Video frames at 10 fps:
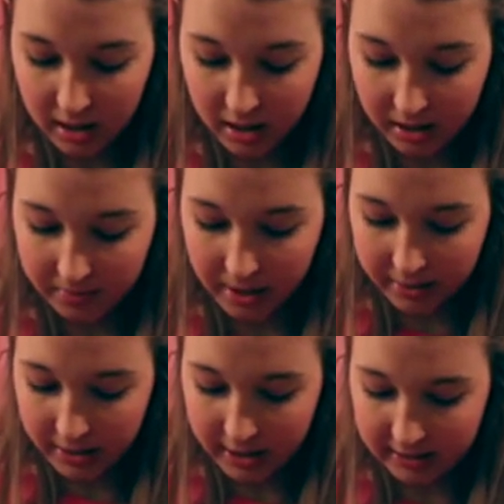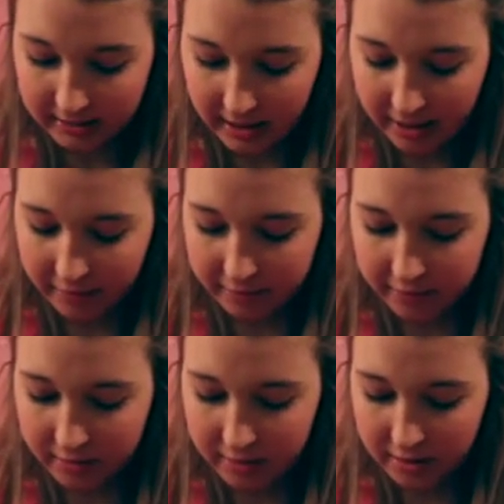Um, and then I have
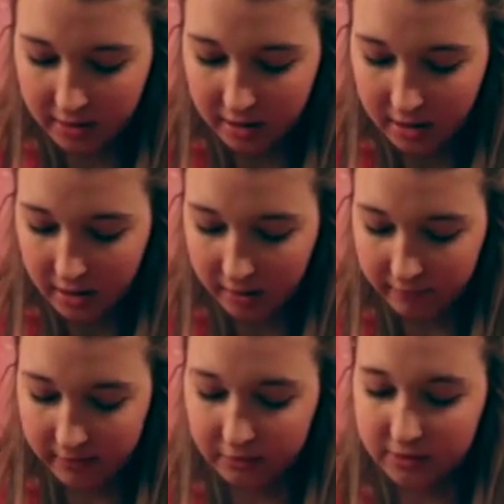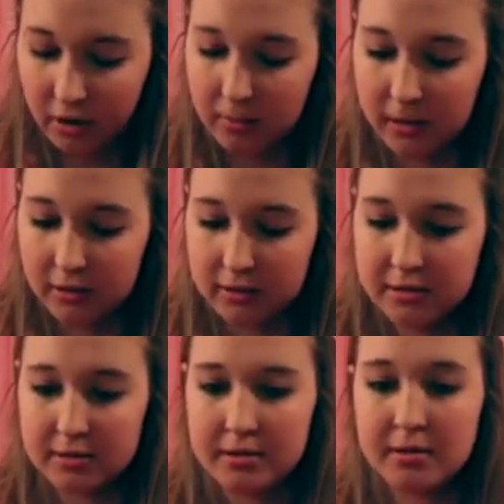a few
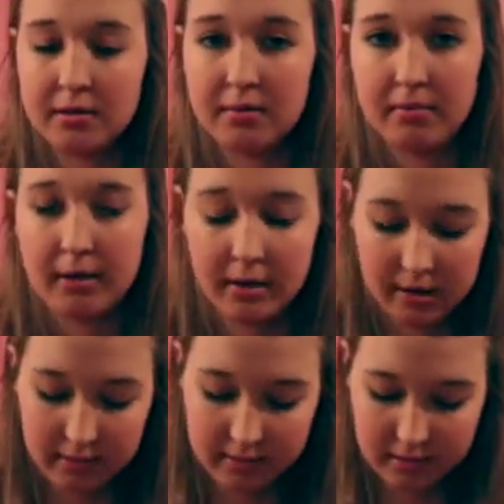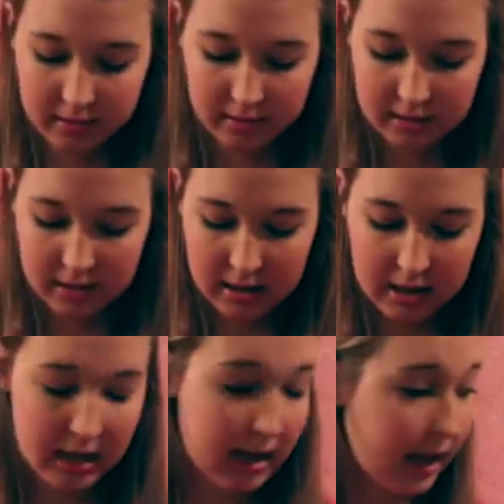Starburst because,
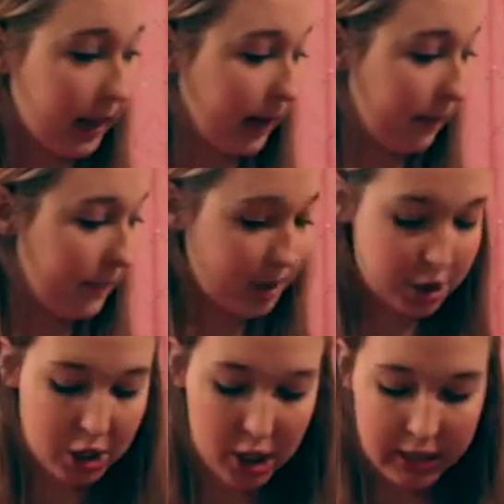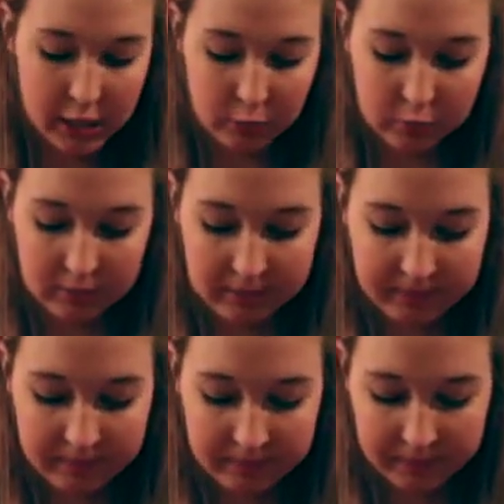yeah, I like munching on those.
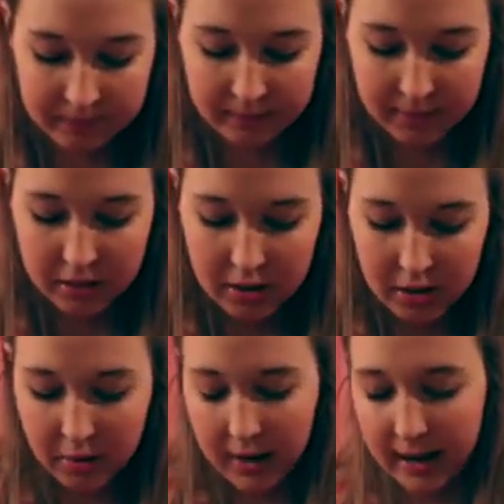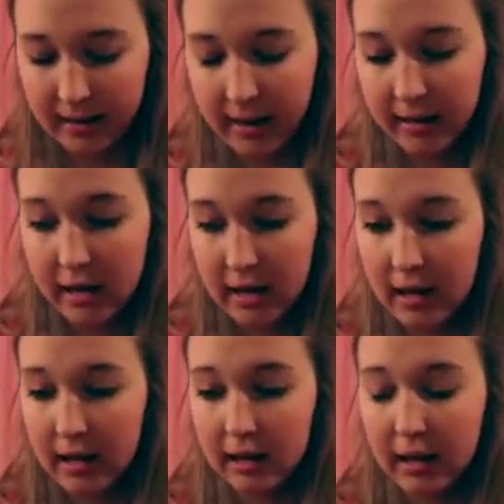Okay, and then
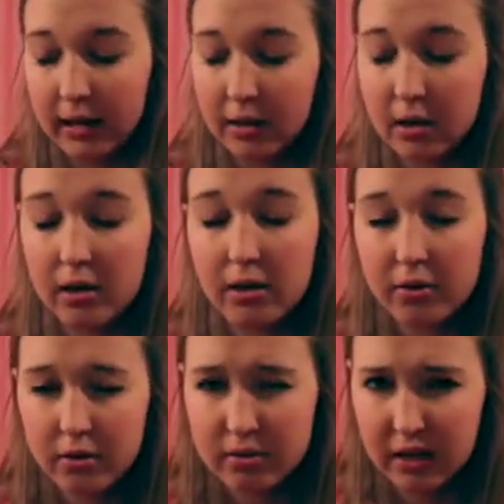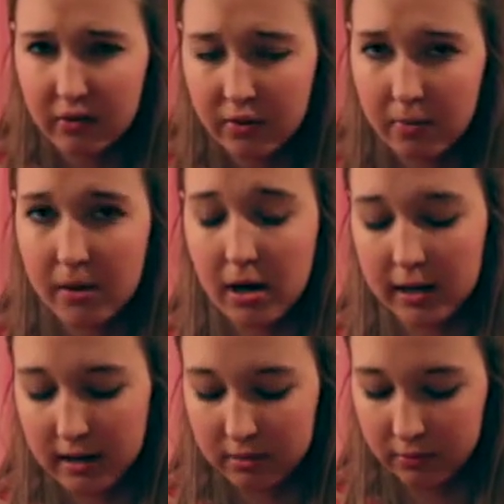in like, you know those cell phone
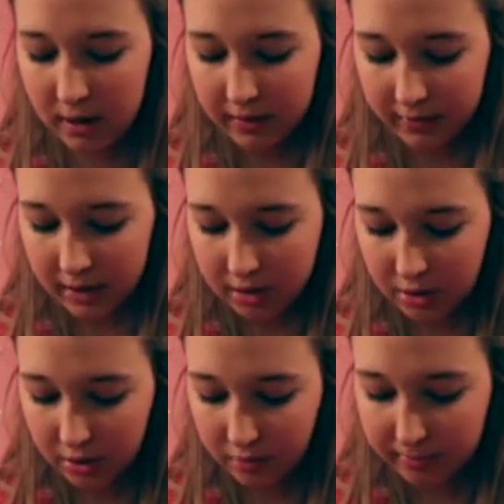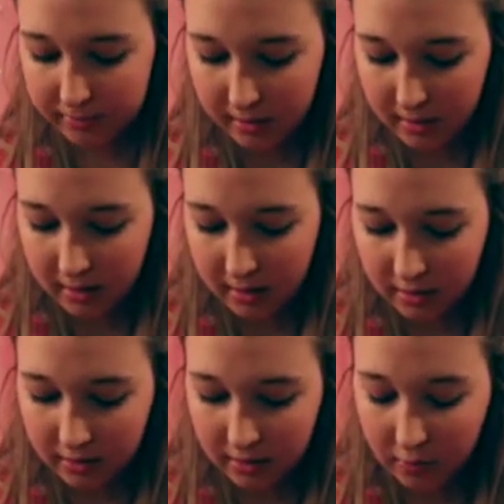pockets? Well, I have like two.
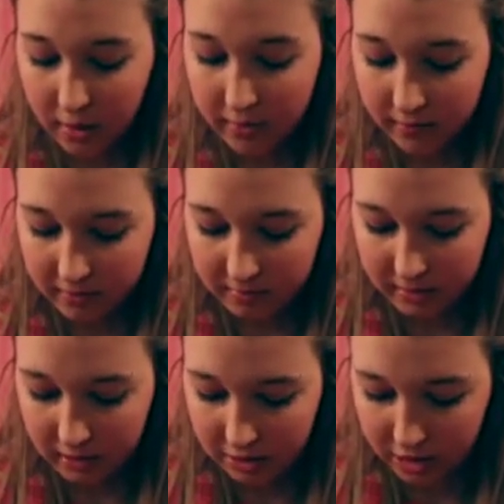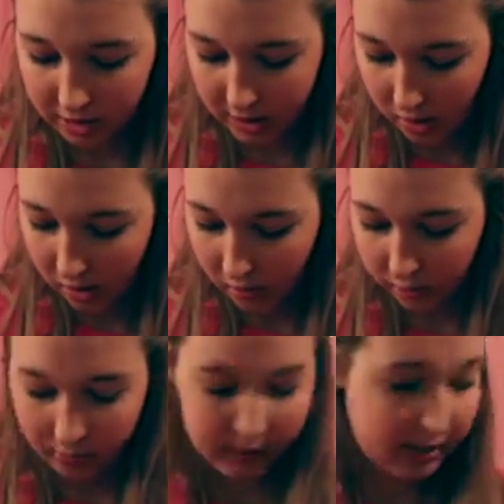So one of them's usually all the
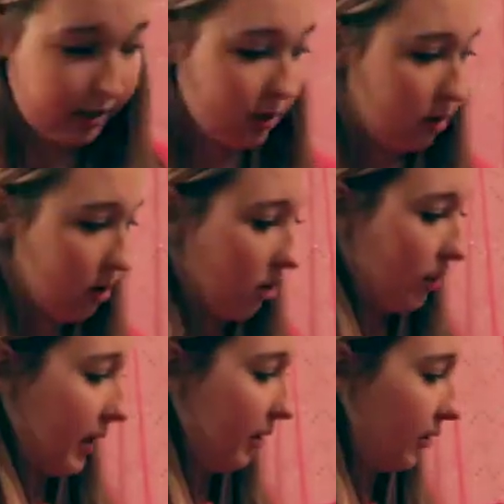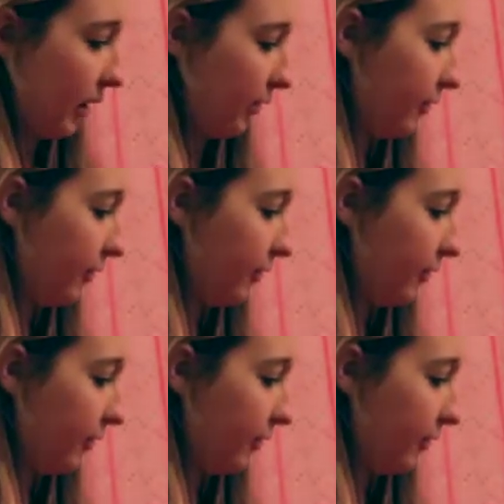way, always like